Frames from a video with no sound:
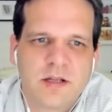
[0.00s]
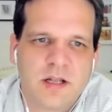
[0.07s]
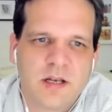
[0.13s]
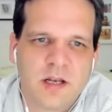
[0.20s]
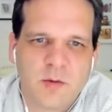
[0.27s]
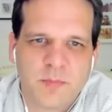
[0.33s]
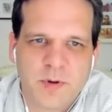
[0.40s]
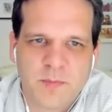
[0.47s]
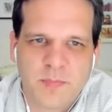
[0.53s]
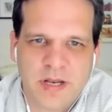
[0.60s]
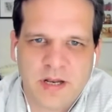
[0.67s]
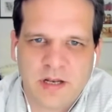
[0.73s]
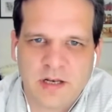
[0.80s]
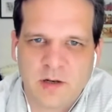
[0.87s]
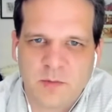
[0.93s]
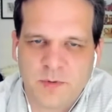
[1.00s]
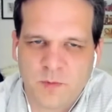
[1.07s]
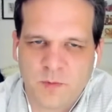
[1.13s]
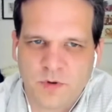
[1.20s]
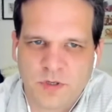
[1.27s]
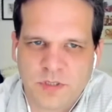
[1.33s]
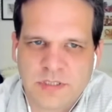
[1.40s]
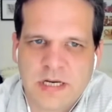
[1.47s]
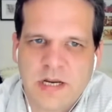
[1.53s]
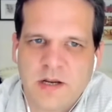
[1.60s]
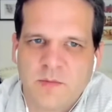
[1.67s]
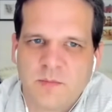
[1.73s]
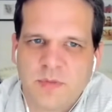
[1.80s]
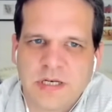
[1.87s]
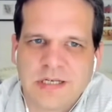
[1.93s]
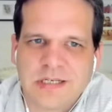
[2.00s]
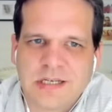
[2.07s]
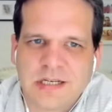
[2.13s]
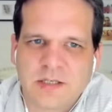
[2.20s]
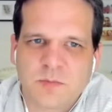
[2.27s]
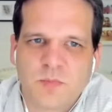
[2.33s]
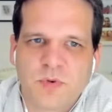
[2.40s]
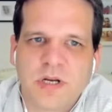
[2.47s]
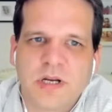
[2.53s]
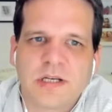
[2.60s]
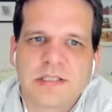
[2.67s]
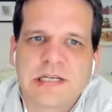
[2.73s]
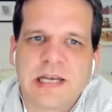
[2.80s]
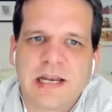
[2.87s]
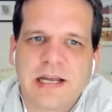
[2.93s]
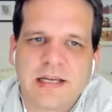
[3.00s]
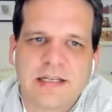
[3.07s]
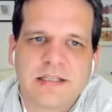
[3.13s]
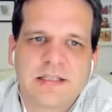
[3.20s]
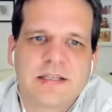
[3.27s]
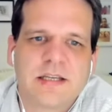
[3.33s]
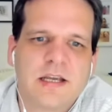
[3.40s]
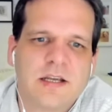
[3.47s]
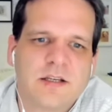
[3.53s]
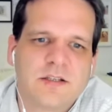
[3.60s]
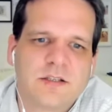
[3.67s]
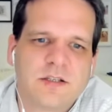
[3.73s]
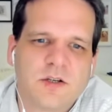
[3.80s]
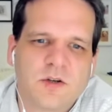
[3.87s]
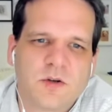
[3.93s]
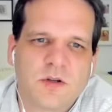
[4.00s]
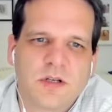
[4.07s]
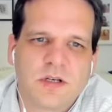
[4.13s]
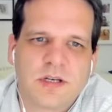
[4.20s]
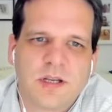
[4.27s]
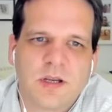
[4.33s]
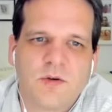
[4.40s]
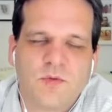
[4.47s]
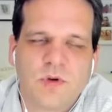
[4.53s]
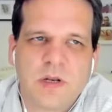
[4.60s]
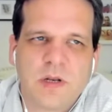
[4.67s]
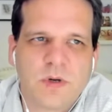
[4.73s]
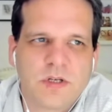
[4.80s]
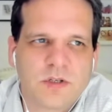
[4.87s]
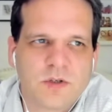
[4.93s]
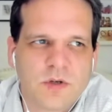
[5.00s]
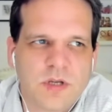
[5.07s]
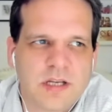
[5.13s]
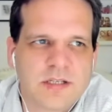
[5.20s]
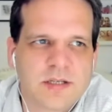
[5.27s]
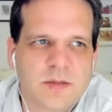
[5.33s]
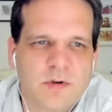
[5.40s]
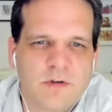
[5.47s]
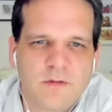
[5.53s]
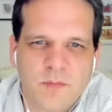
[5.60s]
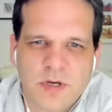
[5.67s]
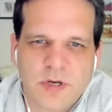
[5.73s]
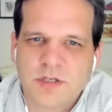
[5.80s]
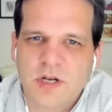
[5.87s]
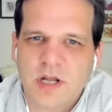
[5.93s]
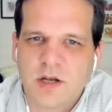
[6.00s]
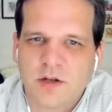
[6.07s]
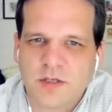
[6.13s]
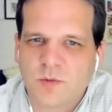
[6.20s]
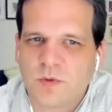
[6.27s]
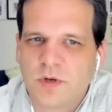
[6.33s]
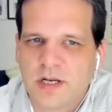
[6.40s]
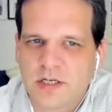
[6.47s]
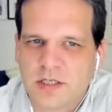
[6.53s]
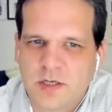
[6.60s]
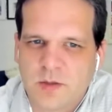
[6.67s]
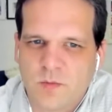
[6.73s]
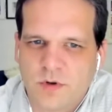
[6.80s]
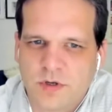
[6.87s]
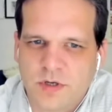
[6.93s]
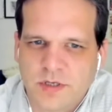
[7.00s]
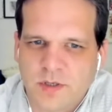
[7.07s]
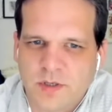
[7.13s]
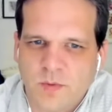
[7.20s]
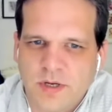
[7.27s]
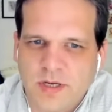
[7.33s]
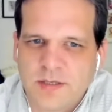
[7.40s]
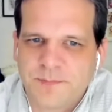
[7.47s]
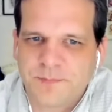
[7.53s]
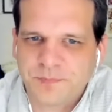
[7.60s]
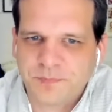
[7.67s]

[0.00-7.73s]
a little bit better, a little bit worse, but it does bring us clients. So they really want to get some information how this would actually work. The way